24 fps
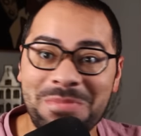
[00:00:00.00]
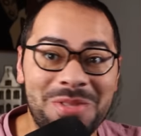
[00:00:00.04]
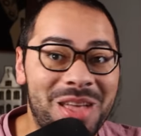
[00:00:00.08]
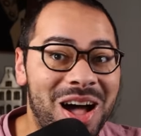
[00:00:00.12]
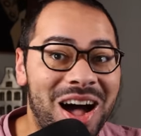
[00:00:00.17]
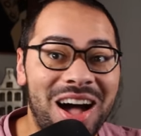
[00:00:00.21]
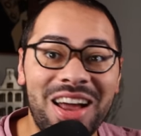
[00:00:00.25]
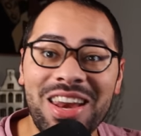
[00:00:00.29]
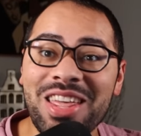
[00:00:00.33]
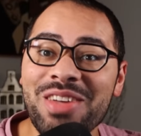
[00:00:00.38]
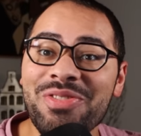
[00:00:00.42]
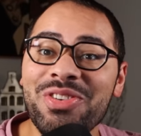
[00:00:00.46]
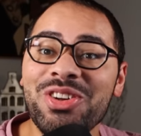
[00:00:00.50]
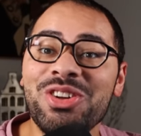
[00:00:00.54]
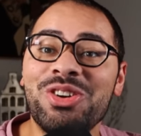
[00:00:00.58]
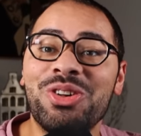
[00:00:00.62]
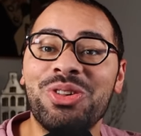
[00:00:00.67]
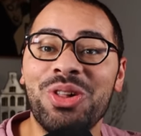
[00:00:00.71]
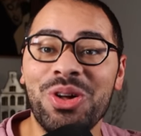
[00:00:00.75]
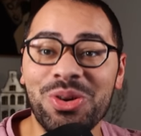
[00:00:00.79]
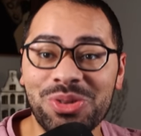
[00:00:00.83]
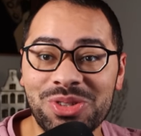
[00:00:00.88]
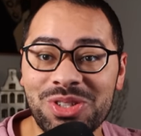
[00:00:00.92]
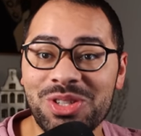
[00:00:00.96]
Not even
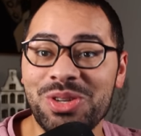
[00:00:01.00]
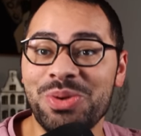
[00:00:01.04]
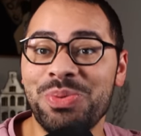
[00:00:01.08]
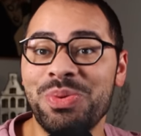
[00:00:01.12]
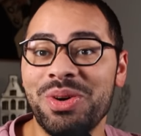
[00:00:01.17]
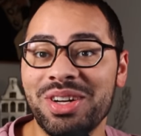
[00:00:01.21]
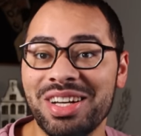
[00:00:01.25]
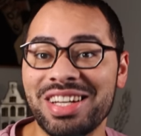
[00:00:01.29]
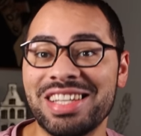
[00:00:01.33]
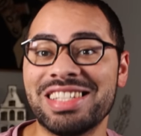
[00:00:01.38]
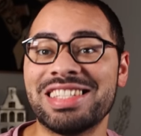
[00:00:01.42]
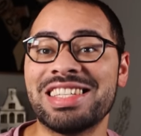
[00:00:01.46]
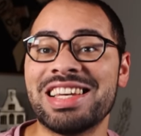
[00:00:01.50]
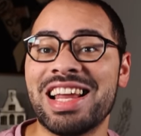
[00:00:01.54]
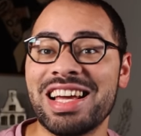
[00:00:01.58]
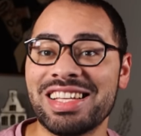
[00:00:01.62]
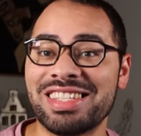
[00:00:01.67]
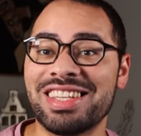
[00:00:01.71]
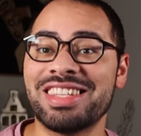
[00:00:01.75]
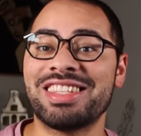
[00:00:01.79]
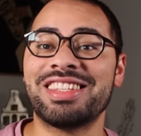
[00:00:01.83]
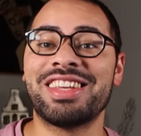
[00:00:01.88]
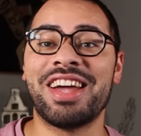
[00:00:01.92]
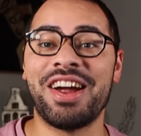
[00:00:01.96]
close to what is
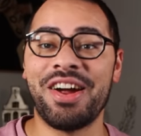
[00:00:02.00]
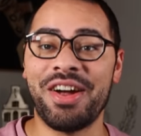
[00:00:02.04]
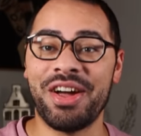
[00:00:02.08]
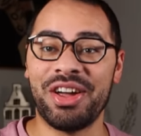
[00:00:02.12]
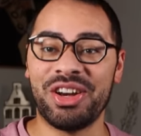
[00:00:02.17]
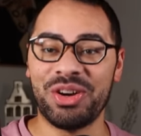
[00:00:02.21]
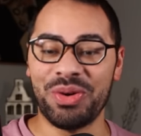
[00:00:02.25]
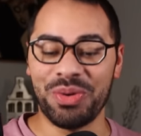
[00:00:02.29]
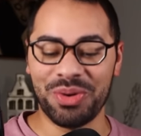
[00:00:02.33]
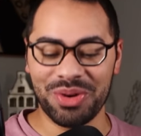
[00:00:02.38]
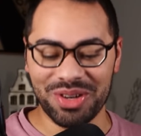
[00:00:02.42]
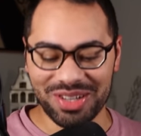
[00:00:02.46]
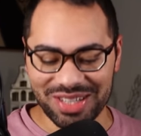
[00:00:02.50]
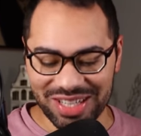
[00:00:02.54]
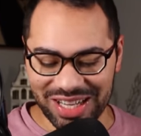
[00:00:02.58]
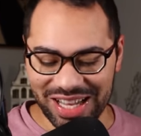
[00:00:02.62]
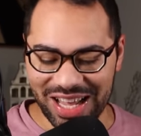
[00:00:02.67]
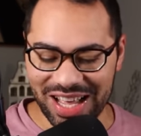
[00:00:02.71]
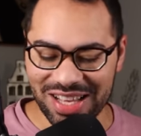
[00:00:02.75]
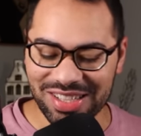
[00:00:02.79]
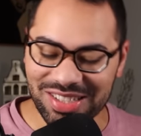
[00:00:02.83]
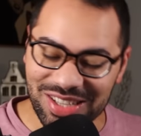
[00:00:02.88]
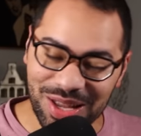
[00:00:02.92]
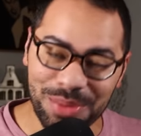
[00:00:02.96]
necessary in order to
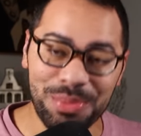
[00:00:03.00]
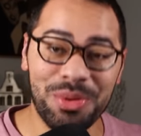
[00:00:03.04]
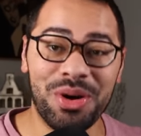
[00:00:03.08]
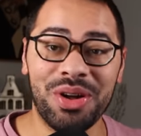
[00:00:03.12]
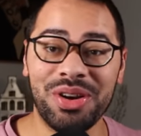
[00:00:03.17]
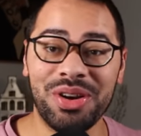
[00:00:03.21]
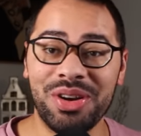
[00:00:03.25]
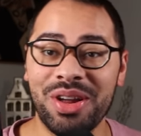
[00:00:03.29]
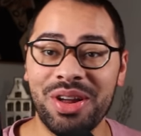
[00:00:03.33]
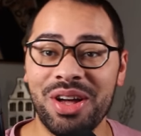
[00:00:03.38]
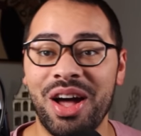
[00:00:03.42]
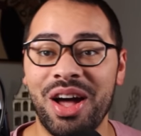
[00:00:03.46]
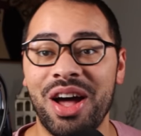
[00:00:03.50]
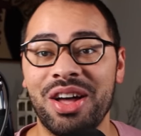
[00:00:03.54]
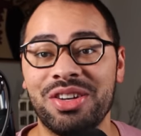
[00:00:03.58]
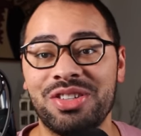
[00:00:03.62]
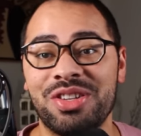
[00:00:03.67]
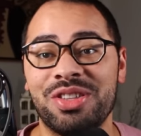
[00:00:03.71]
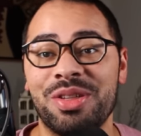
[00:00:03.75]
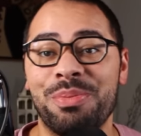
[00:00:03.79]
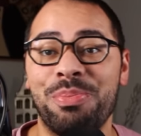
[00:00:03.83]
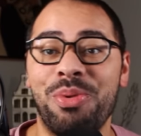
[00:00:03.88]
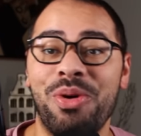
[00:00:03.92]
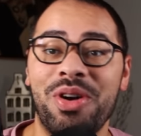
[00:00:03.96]
get someone
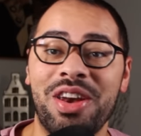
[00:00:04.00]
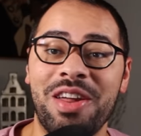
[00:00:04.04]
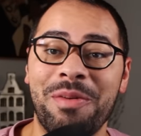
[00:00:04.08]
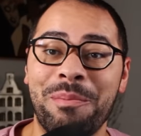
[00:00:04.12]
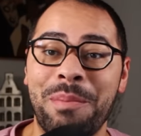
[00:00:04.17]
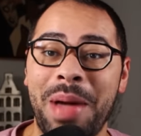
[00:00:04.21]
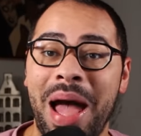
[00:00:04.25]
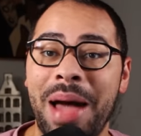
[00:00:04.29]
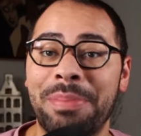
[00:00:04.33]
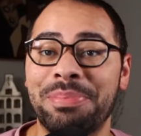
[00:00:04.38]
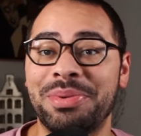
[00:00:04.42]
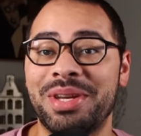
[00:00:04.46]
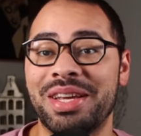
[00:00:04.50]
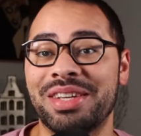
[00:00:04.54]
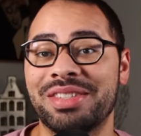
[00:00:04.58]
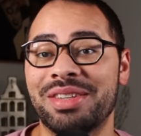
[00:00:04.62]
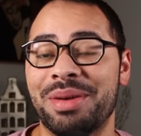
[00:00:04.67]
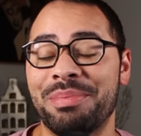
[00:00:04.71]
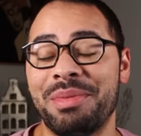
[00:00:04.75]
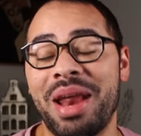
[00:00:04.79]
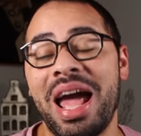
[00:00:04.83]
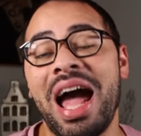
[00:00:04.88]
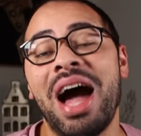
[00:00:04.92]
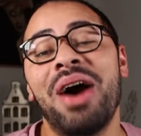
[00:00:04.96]
to the point of
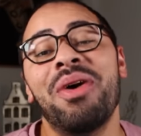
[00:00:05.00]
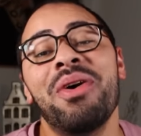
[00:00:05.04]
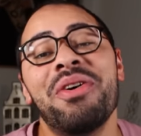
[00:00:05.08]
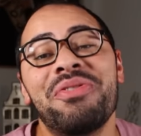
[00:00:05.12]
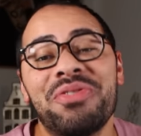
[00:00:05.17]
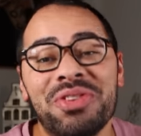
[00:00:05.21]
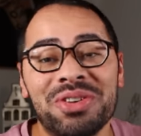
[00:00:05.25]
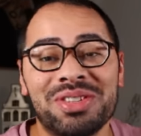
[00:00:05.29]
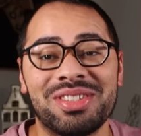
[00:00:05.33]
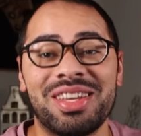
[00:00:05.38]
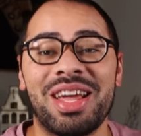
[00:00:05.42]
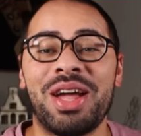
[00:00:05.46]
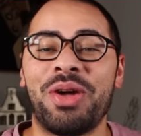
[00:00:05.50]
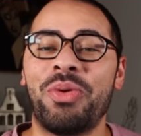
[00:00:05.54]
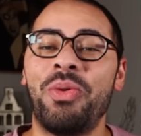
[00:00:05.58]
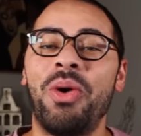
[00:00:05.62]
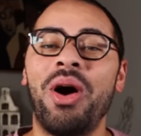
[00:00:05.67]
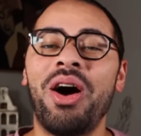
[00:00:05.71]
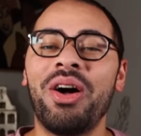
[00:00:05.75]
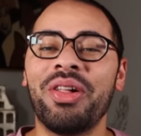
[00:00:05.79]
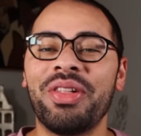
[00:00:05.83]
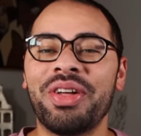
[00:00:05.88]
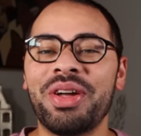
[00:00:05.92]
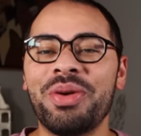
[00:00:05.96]
baptism. Now, if you're saying,
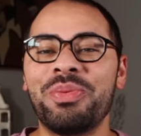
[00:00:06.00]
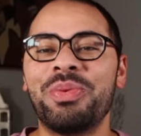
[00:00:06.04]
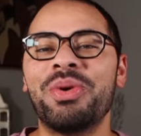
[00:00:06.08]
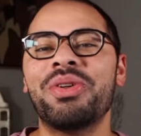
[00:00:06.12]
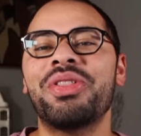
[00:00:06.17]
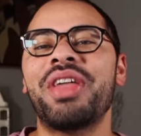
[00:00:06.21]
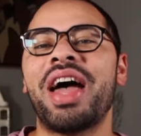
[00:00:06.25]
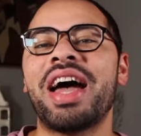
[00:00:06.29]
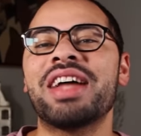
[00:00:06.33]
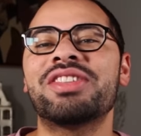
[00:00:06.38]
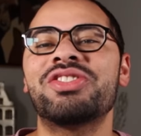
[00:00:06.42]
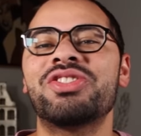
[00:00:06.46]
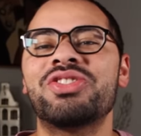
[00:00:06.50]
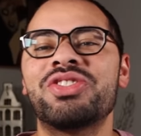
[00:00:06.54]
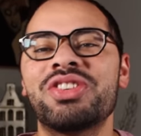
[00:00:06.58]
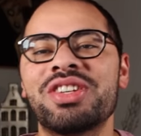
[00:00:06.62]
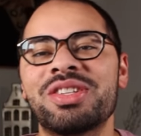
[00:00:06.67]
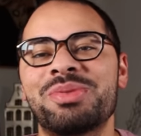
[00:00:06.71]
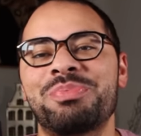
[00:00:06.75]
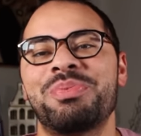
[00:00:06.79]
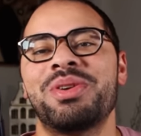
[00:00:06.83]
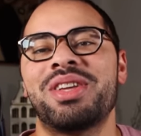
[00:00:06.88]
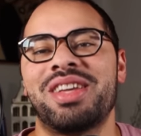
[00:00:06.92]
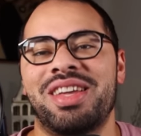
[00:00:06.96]
Wally, well, that's
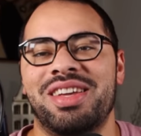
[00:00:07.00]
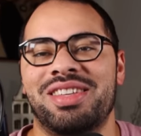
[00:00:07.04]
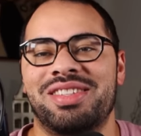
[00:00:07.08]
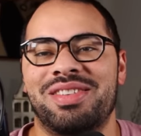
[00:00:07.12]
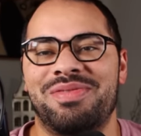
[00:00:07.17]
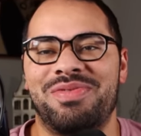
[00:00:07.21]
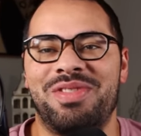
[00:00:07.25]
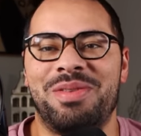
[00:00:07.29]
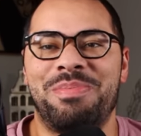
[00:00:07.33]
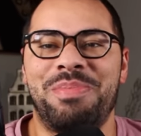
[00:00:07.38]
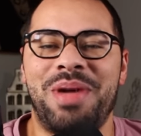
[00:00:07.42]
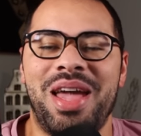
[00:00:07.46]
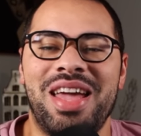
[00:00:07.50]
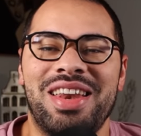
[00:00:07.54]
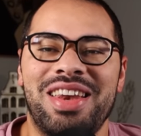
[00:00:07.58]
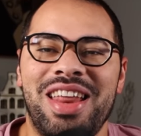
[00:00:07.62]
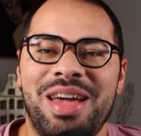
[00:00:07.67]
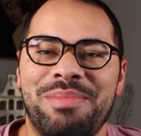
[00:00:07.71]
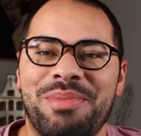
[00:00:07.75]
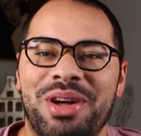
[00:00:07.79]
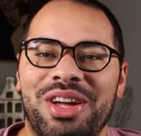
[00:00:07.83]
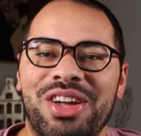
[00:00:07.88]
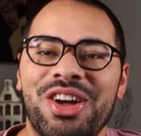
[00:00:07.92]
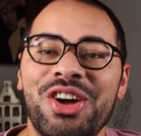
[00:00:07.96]
just because of the
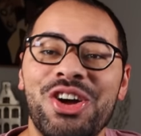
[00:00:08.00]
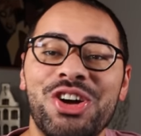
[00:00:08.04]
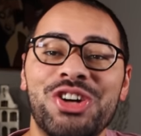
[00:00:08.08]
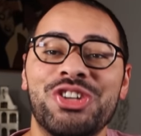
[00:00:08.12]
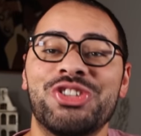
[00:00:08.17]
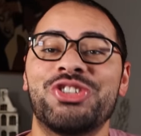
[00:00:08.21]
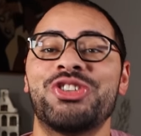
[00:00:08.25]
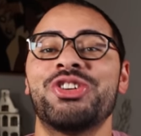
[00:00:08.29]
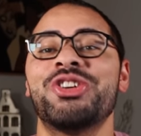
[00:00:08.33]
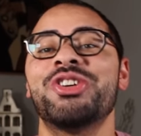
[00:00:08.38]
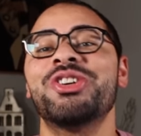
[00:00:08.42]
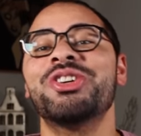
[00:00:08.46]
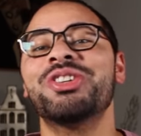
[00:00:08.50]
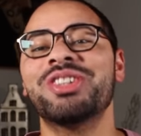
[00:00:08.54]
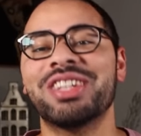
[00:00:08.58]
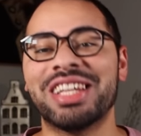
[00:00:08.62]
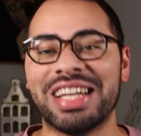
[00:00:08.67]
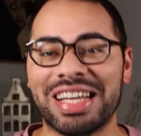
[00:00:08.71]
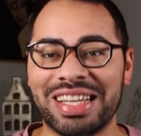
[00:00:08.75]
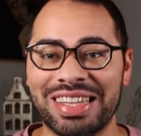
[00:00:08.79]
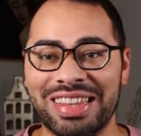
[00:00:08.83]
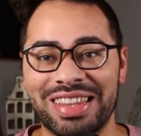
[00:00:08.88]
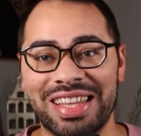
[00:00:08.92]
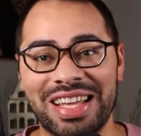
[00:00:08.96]
pandemic.
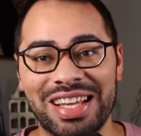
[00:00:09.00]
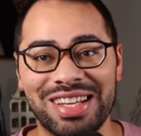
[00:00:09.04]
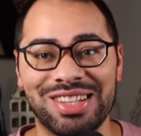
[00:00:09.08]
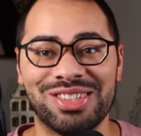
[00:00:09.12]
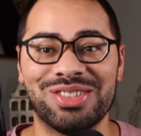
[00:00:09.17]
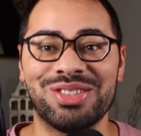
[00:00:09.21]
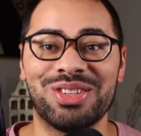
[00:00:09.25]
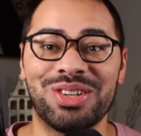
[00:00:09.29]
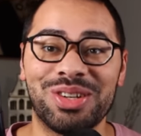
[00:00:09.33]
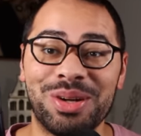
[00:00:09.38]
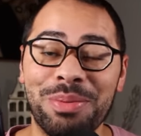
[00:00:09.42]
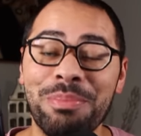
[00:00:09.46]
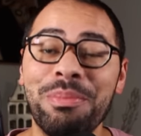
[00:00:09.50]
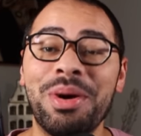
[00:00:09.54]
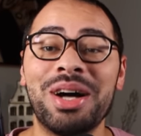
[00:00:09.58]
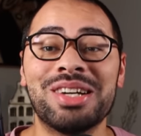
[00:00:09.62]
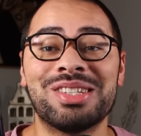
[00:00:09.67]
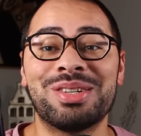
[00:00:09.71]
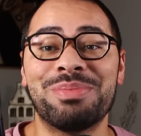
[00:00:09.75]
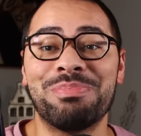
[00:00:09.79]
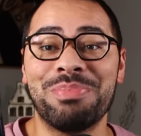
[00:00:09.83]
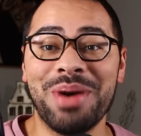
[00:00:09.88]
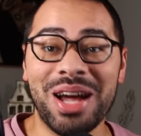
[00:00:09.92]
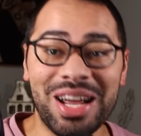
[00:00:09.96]
Surely things look
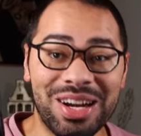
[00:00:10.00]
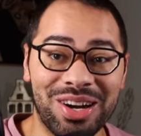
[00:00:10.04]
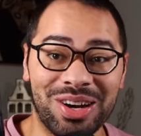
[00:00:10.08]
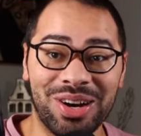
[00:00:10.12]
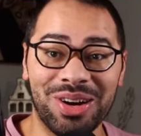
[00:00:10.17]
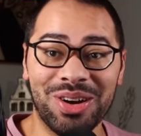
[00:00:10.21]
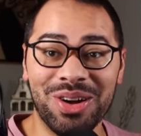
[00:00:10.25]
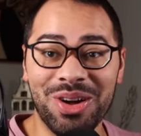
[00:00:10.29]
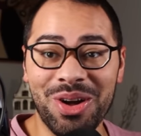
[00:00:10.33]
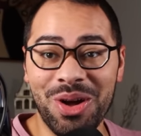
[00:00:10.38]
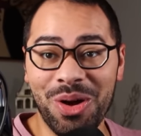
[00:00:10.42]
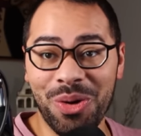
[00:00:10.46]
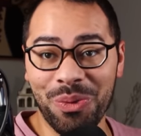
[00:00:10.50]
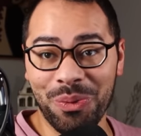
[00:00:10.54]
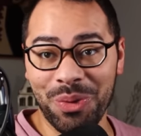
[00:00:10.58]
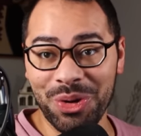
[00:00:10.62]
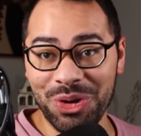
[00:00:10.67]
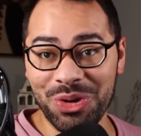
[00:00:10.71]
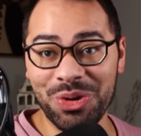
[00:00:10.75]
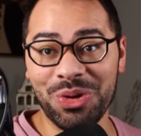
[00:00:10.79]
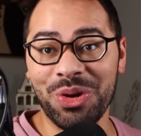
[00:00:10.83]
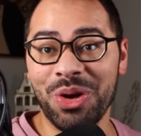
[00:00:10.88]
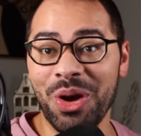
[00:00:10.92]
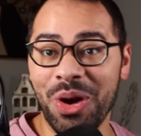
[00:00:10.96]
much better
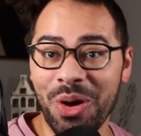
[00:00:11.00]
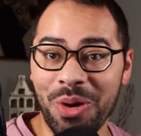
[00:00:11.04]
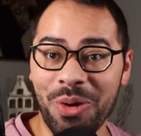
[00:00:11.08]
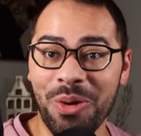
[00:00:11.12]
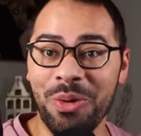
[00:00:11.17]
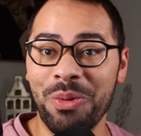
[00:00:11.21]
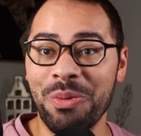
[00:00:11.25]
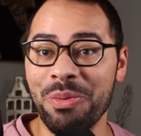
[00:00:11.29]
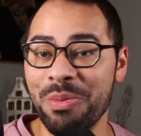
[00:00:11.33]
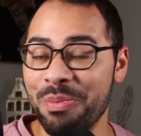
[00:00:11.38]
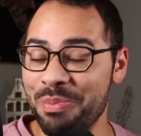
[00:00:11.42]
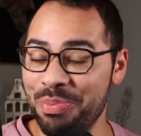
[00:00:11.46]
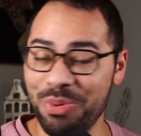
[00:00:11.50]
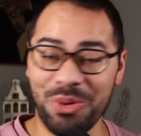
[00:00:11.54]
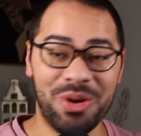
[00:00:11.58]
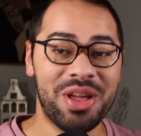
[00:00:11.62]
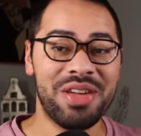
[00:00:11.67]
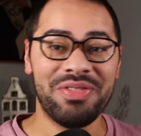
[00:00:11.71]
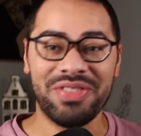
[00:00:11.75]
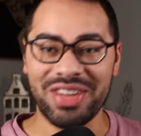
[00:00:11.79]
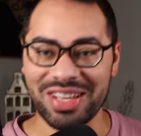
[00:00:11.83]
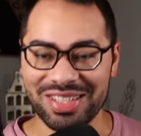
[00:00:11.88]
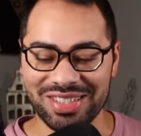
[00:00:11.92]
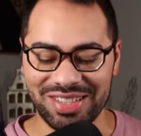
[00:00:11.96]
when you go
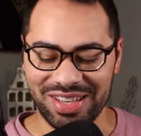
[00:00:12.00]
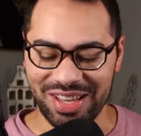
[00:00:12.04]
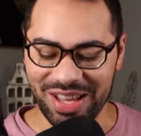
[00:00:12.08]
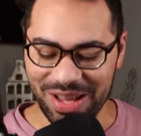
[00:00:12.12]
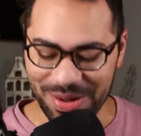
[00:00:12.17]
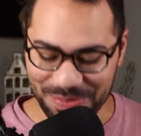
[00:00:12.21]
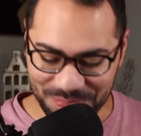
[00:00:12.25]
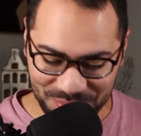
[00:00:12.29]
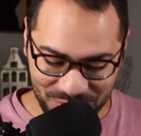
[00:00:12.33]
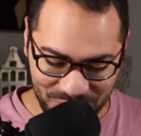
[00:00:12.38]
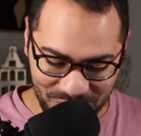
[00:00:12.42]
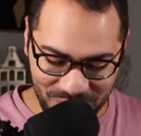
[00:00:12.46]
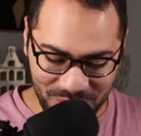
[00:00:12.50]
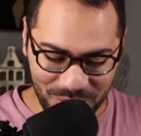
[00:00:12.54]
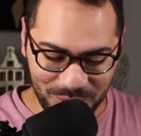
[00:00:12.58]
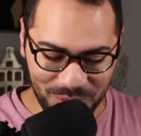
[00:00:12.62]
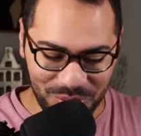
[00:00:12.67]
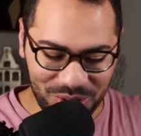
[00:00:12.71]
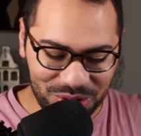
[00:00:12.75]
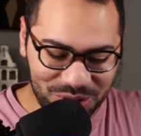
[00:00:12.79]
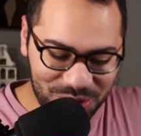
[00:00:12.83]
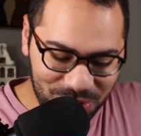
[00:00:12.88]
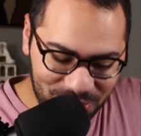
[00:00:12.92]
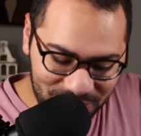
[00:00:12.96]
previously.
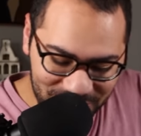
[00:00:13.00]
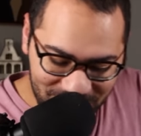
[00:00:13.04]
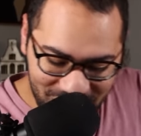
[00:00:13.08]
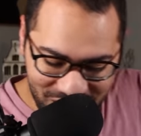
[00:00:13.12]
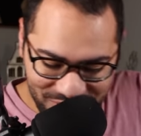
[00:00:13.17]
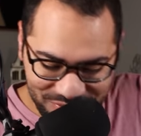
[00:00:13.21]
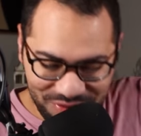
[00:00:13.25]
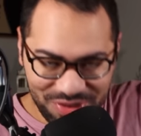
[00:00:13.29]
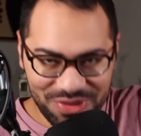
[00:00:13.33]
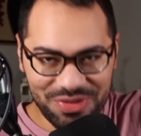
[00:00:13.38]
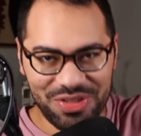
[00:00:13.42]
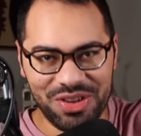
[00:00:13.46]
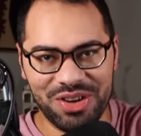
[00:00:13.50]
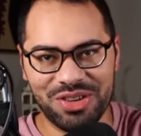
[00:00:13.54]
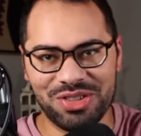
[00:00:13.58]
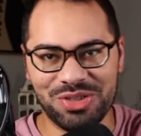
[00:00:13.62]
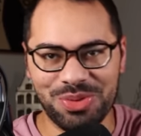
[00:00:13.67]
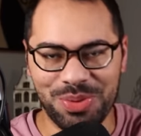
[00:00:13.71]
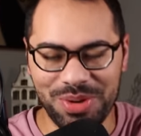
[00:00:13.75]
Well, going off of their